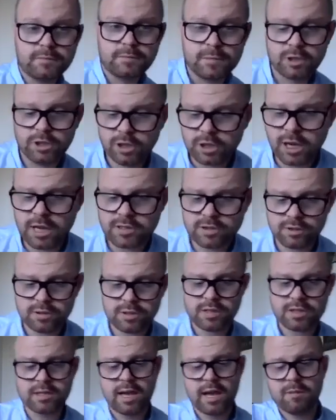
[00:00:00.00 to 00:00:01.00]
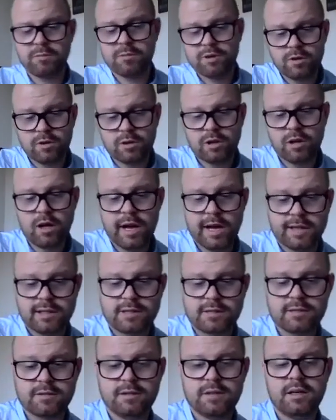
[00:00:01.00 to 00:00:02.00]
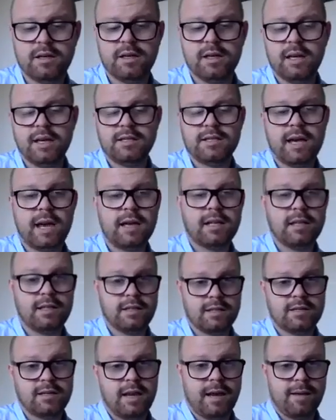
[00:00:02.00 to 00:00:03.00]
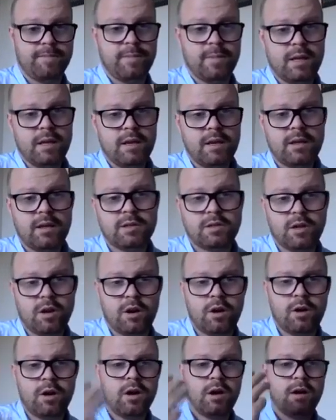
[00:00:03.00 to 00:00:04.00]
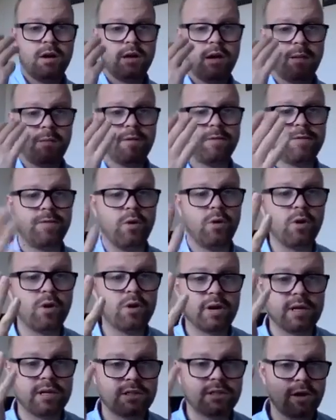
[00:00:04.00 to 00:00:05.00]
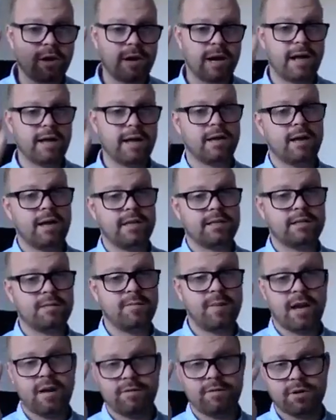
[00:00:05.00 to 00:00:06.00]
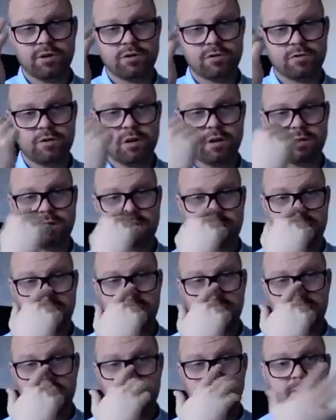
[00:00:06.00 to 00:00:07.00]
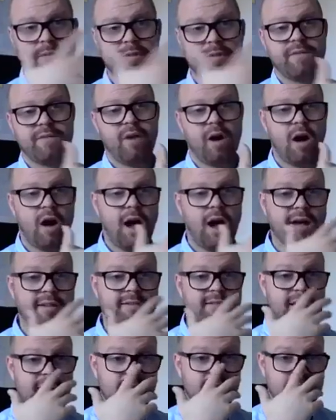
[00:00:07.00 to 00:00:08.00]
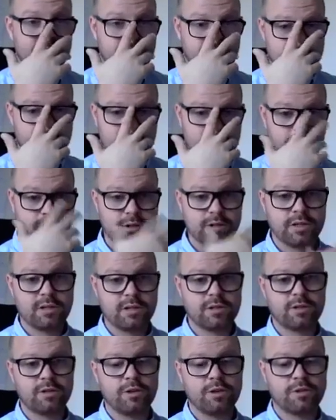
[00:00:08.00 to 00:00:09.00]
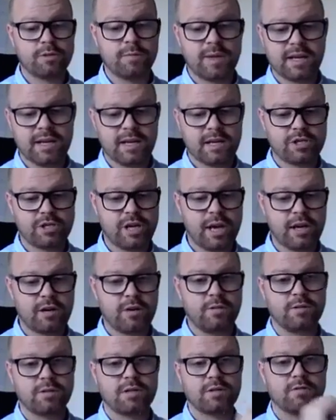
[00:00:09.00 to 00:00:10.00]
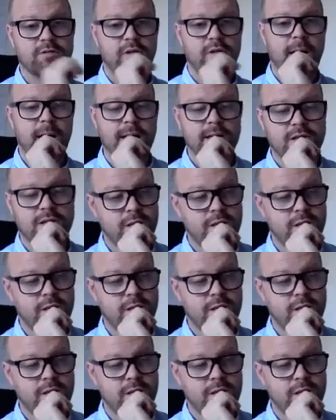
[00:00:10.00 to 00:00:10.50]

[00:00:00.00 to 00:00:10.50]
You guys do the same with your clients. Exactly the same. So number 4 is don't underestimate visual content. Number 5 is using social media channels, right?